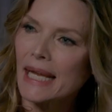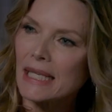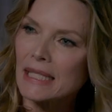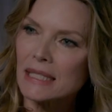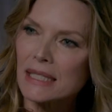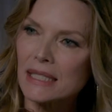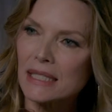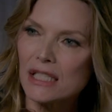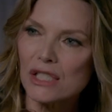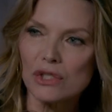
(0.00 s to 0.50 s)

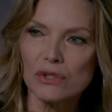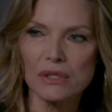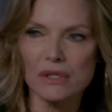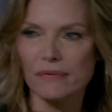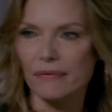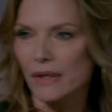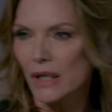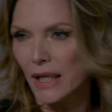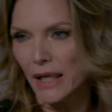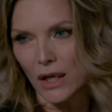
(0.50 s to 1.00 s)
ended did you
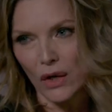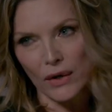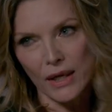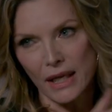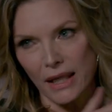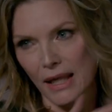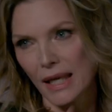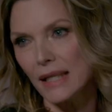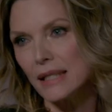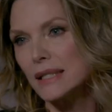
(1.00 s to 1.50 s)
feel like
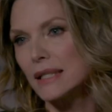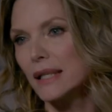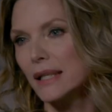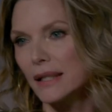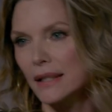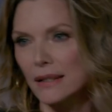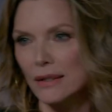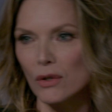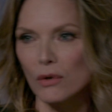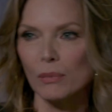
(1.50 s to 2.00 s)
okay that's
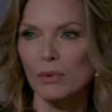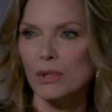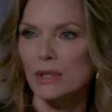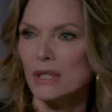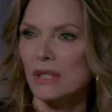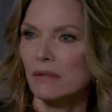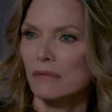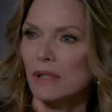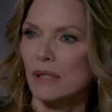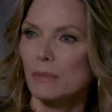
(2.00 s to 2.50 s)
it no more
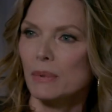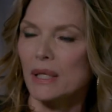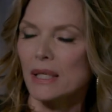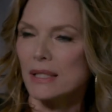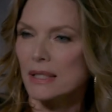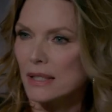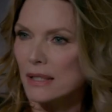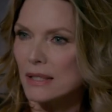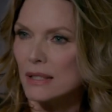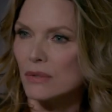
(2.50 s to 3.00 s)
tv
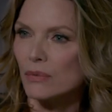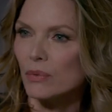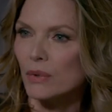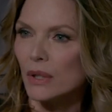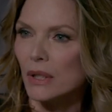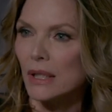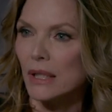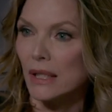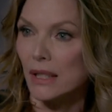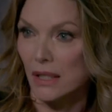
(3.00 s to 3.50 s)
because it's
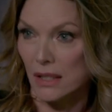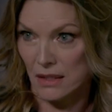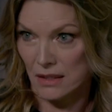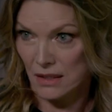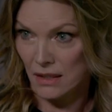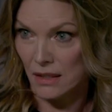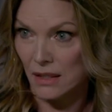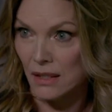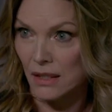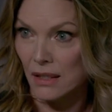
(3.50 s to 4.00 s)
really
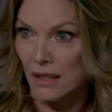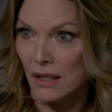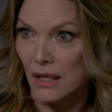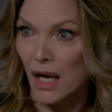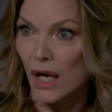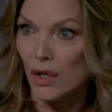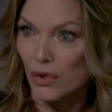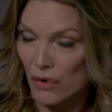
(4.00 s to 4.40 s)
it's, a